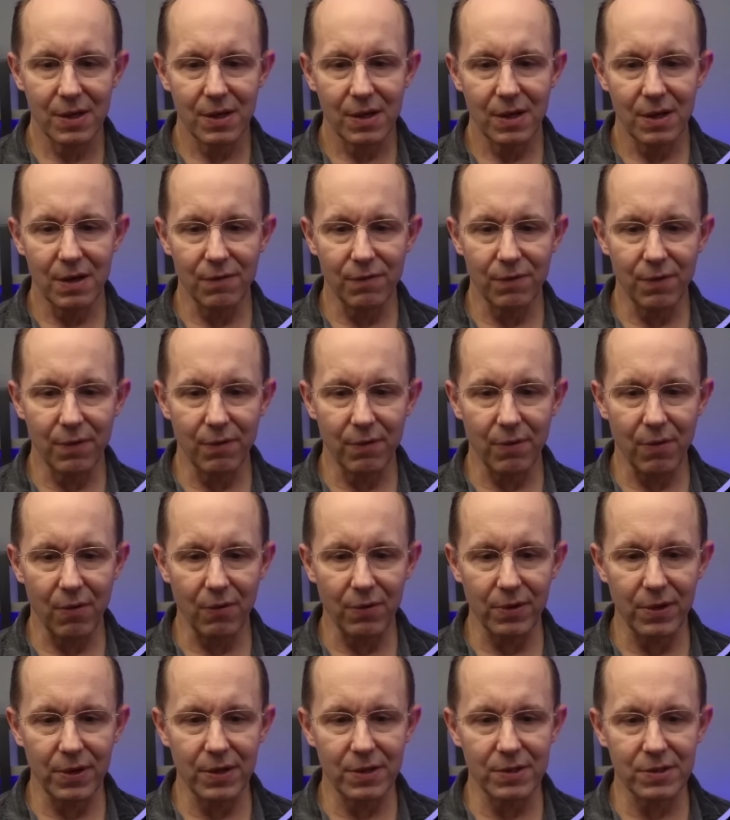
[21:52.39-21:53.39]
If we were
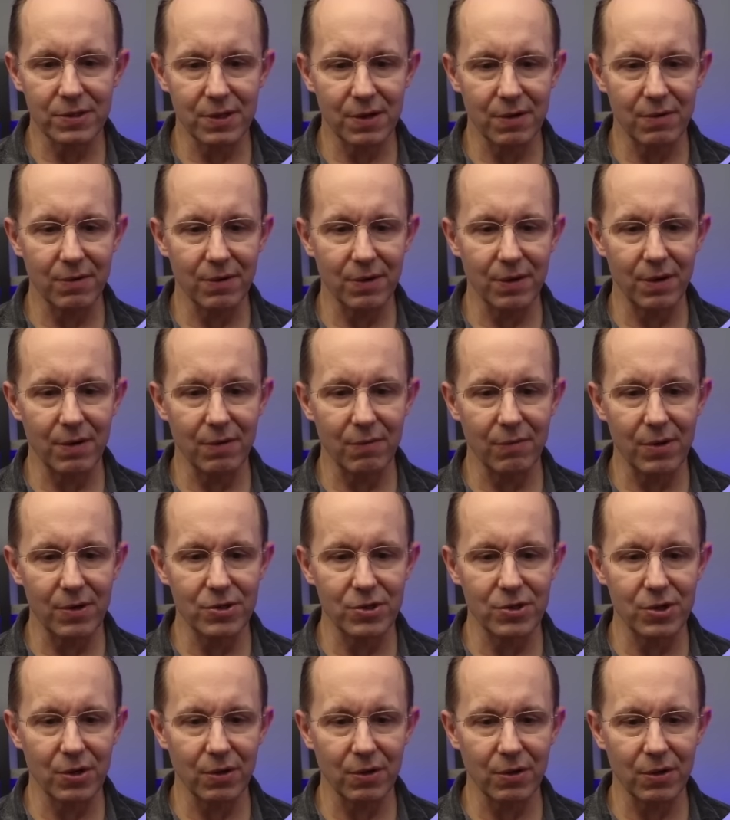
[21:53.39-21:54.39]
only considering the
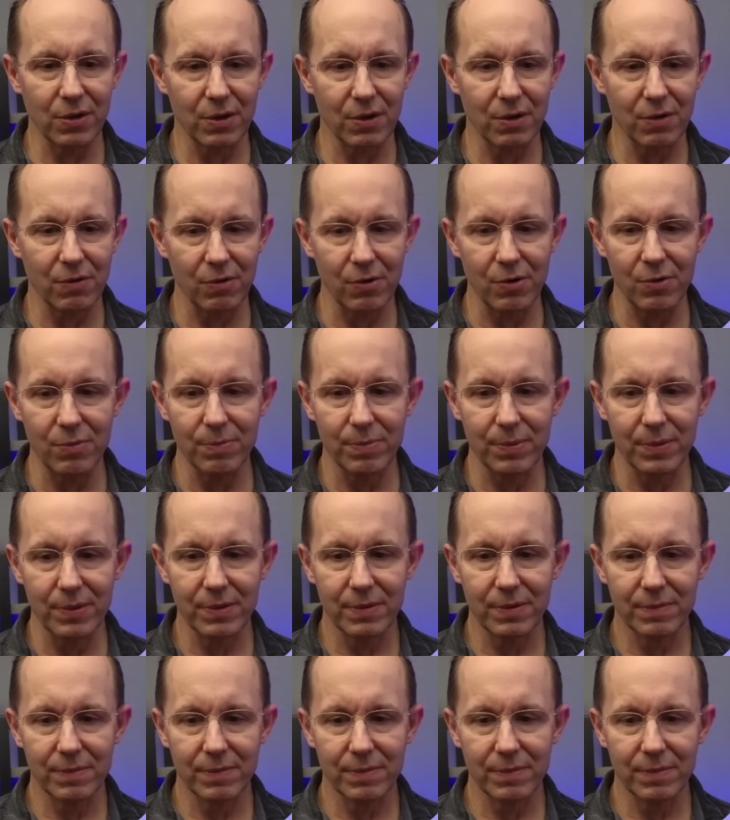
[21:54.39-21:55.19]
original group,